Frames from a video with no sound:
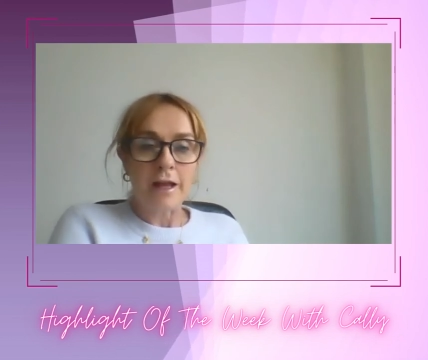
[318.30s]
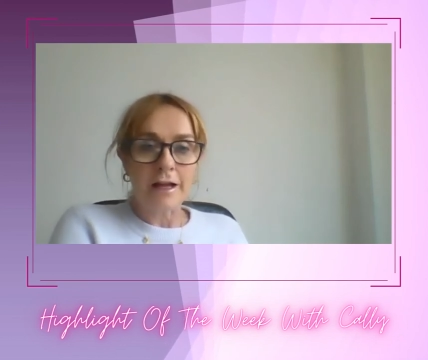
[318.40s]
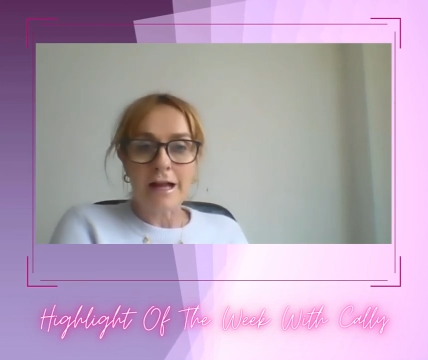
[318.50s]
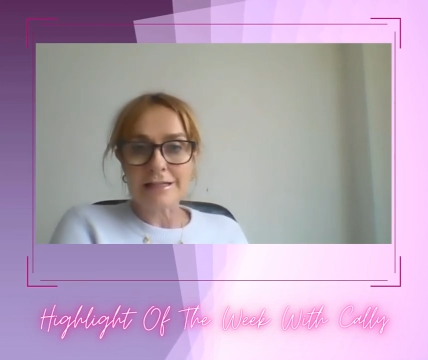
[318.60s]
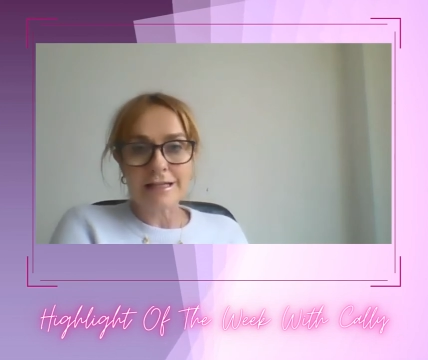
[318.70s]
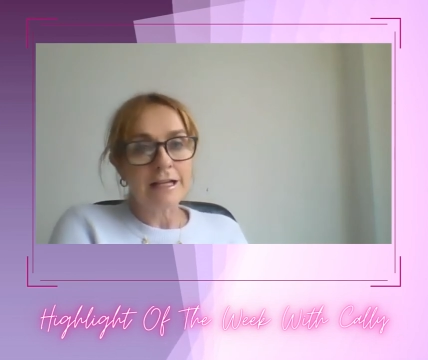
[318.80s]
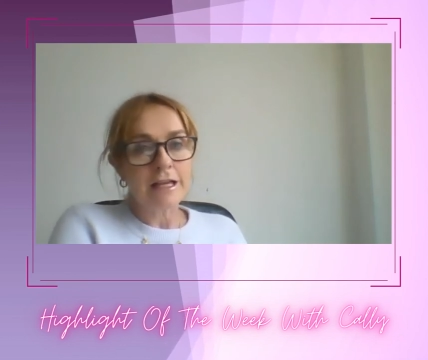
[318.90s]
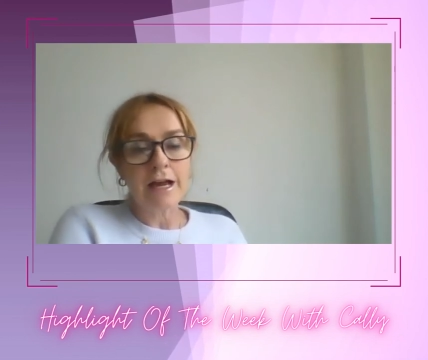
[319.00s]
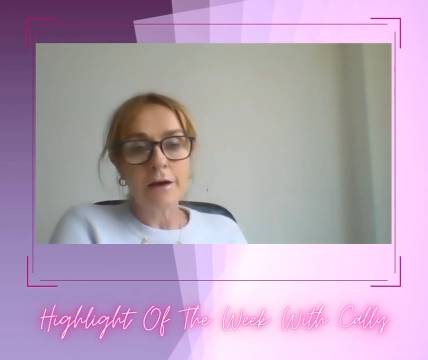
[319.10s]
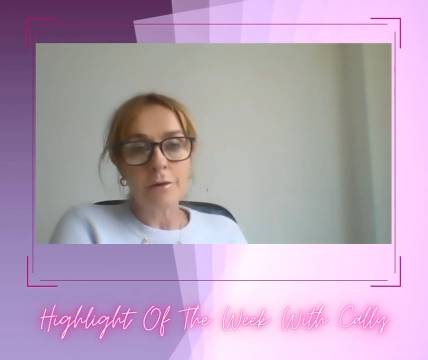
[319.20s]
I can't tell
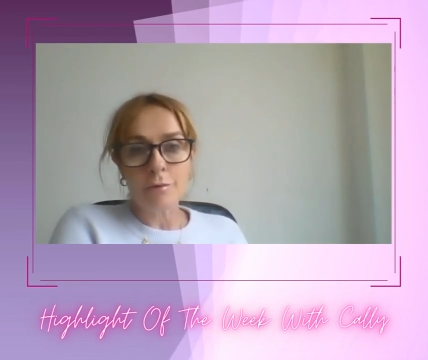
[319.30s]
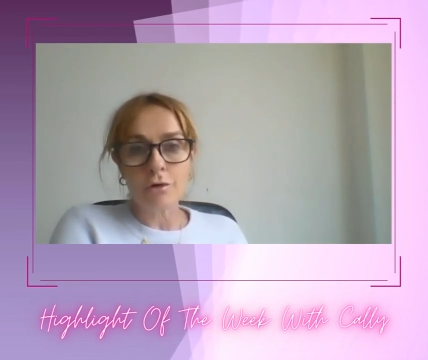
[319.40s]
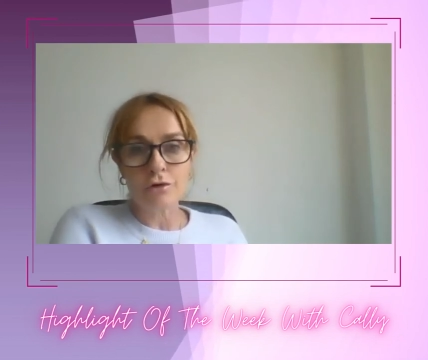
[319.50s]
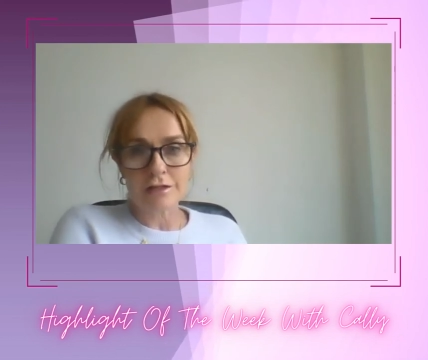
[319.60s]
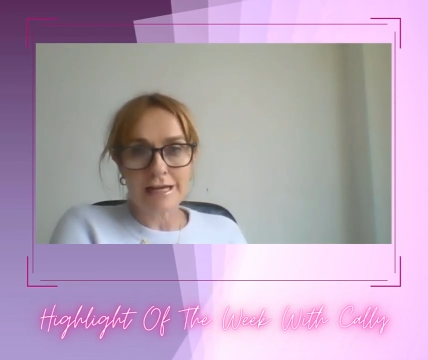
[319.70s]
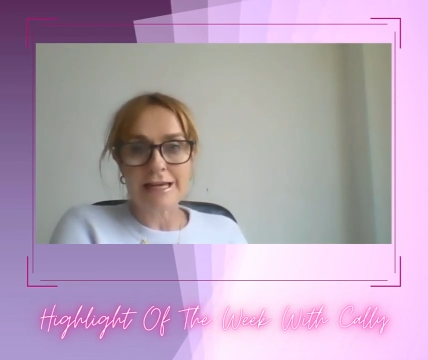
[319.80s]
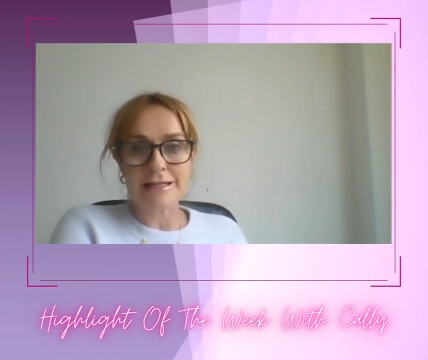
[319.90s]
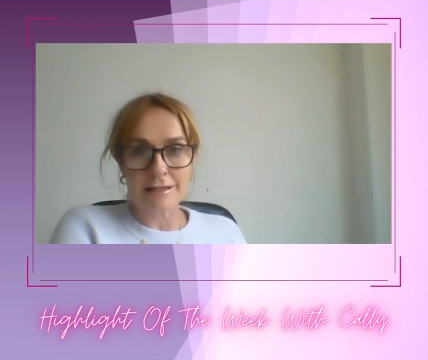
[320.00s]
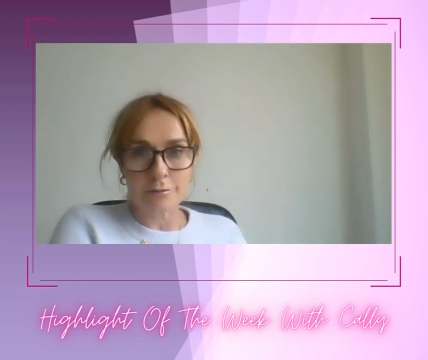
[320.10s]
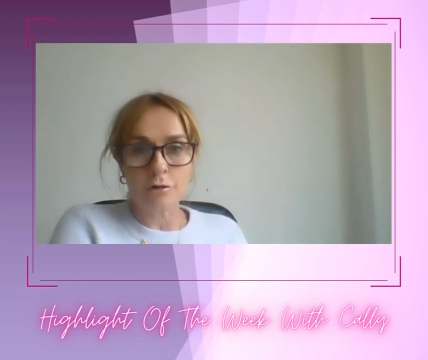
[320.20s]
you how important it
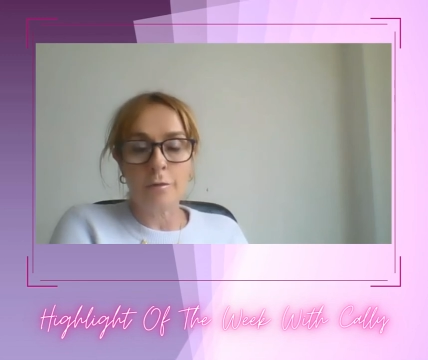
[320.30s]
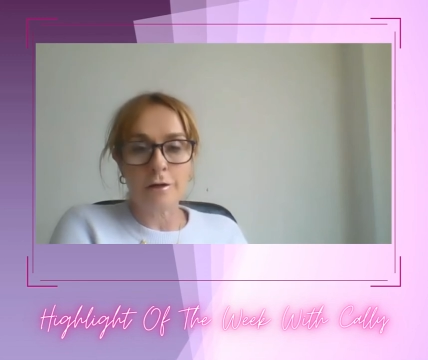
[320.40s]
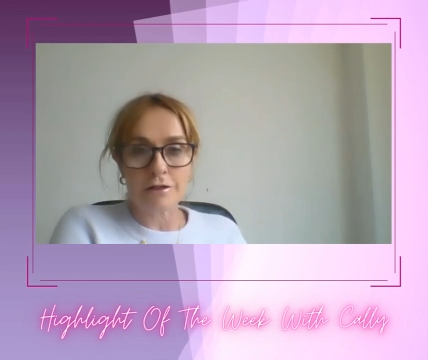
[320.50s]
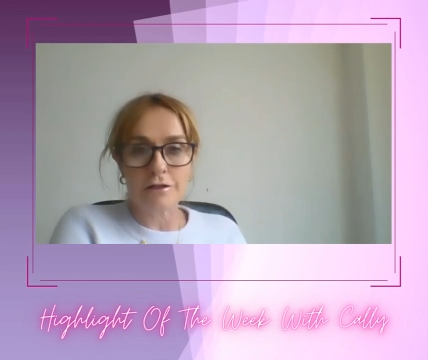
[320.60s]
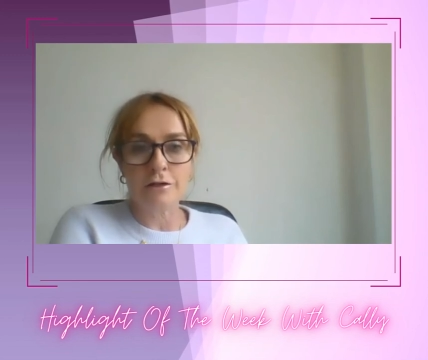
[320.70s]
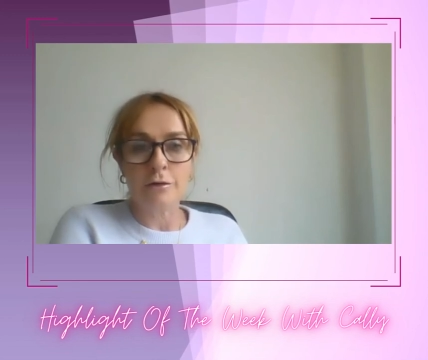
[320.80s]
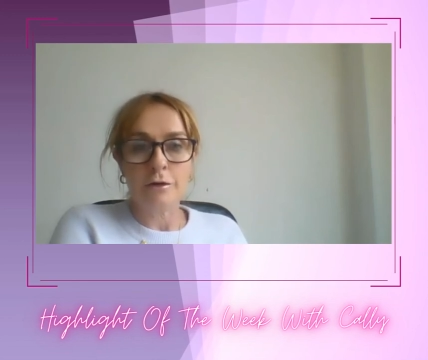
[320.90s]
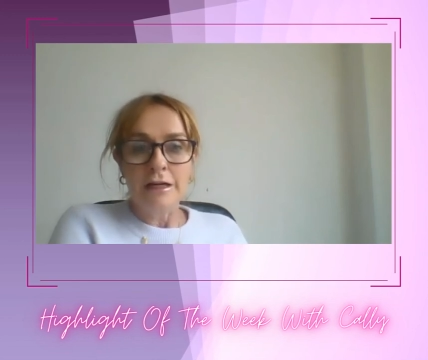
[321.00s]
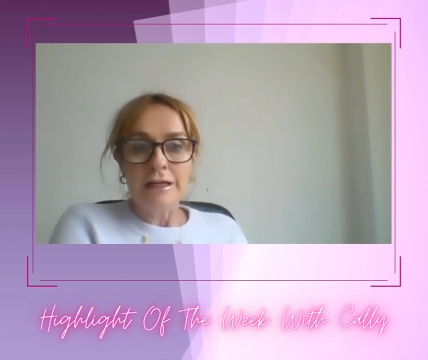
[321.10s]
is at the moment to